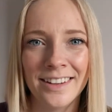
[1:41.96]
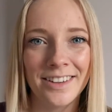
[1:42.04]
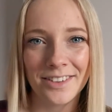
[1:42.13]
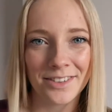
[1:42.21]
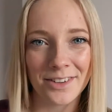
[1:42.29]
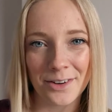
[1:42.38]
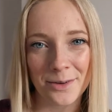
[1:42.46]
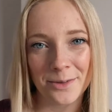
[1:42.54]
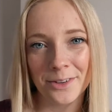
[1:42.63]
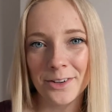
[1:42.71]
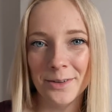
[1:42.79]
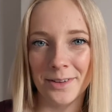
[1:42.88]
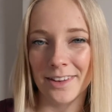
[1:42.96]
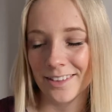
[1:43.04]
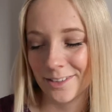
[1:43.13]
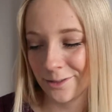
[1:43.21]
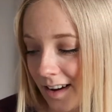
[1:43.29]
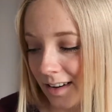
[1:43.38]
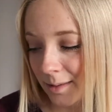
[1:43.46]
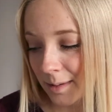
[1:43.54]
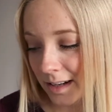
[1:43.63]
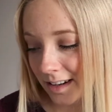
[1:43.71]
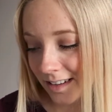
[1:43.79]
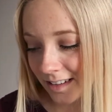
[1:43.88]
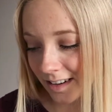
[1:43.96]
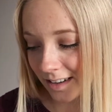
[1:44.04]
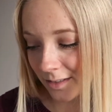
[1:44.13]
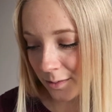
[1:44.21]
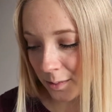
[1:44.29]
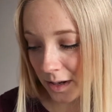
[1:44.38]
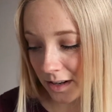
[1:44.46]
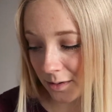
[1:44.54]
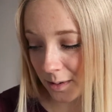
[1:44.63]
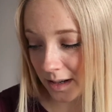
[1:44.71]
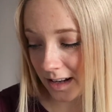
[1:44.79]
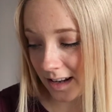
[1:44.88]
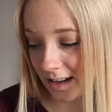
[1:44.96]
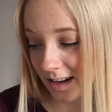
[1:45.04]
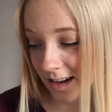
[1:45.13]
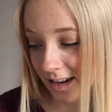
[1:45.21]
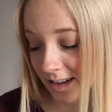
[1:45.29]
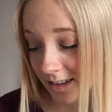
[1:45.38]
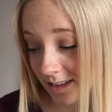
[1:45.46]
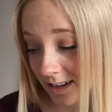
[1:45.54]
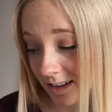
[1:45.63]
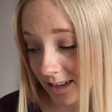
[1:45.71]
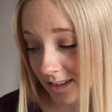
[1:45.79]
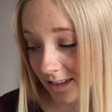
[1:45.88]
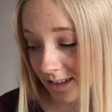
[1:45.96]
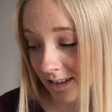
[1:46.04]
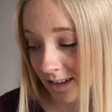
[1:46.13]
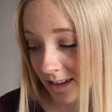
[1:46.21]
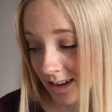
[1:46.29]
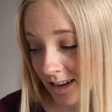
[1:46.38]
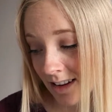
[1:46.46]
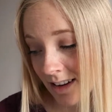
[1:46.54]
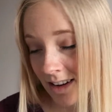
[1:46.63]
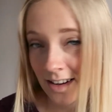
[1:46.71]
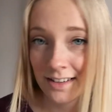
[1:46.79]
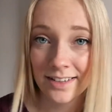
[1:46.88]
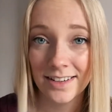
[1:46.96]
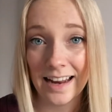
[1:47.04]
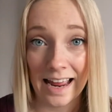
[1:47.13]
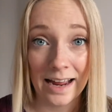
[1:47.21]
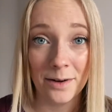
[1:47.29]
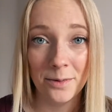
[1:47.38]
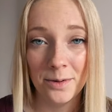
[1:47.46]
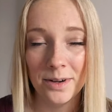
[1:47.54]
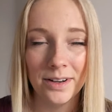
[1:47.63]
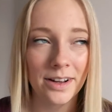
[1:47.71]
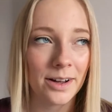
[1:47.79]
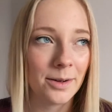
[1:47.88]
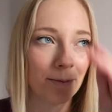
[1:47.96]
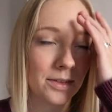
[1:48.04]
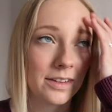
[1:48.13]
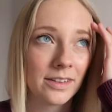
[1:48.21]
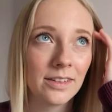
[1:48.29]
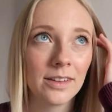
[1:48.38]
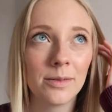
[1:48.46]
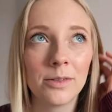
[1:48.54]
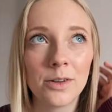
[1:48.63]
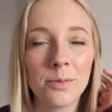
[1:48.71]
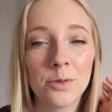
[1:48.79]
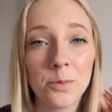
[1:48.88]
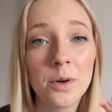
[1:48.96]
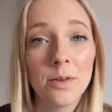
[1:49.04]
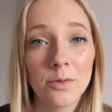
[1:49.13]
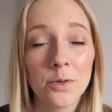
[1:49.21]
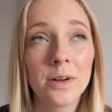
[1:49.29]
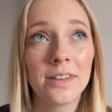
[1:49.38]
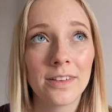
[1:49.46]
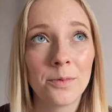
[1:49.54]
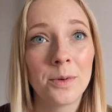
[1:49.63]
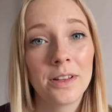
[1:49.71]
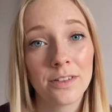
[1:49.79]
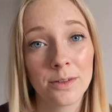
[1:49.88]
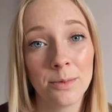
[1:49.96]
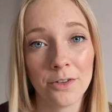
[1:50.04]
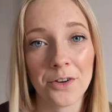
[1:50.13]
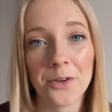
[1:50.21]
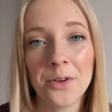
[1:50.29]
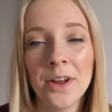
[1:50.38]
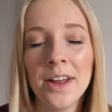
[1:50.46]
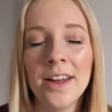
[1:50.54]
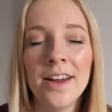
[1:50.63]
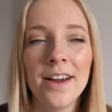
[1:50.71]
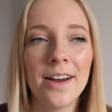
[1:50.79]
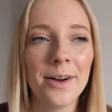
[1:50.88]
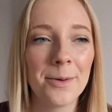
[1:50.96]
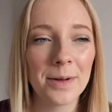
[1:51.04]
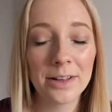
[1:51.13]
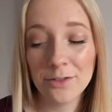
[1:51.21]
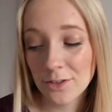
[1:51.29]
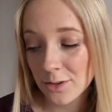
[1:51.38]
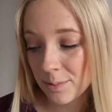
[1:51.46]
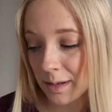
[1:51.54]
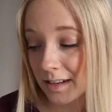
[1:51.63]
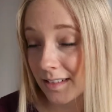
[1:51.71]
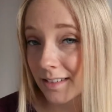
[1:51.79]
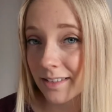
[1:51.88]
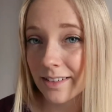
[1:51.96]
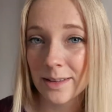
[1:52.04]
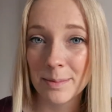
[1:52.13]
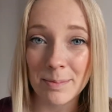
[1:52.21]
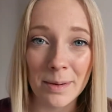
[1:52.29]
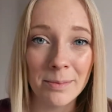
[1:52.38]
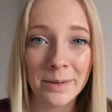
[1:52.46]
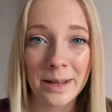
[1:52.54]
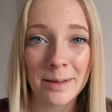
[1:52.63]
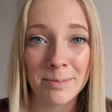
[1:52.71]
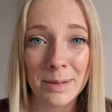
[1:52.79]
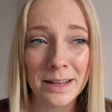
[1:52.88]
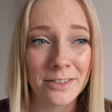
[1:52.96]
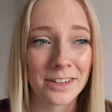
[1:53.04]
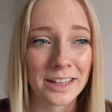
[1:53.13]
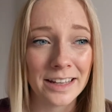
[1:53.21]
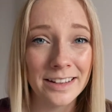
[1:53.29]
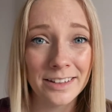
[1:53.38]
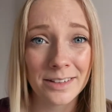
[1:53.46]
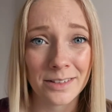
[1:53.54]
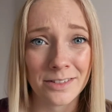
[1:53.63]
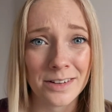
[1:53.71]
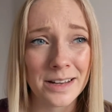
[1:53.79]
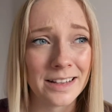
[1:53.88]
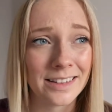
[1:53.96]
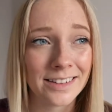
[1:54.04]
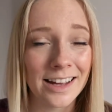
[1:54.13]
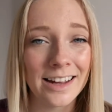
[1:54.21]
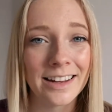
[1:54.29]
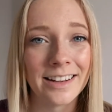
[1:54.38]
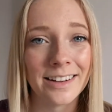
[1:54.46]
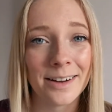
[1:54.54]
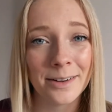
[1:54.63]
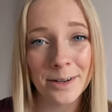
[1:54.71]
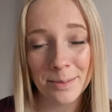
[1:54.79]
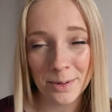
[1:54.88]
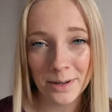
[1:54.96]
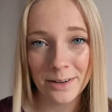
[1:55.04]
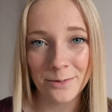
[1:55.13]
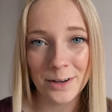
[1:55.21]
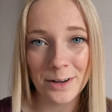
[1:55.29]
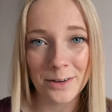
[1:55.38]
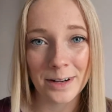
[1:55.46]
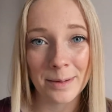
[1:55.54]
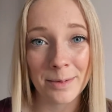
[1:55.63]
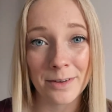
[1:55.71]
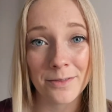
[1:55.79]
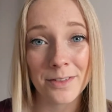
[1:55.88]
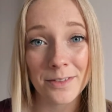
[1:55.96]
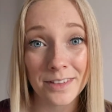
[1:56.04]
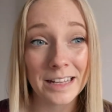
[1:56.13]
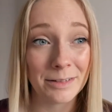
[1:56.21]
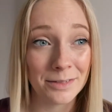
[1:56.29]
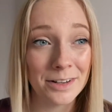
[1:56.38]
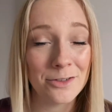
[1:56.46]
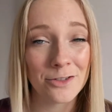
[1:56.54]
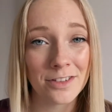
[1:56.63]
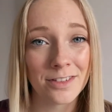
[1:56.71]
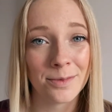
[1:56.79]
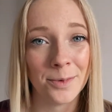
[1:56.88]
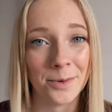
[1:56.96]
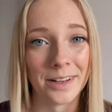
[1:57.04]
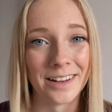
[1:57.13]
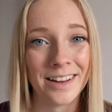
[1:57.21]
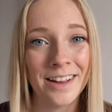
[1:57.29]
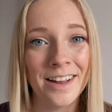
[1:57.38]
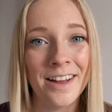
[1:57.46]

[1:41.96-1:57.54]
you just don't know what to do with yourself. And then kind of week 26 to now, this is I'm 27 weeks tomorrow, has just been the bump getting bigger, and the kicks are insane. I'm going to put a little video clip in literally this morning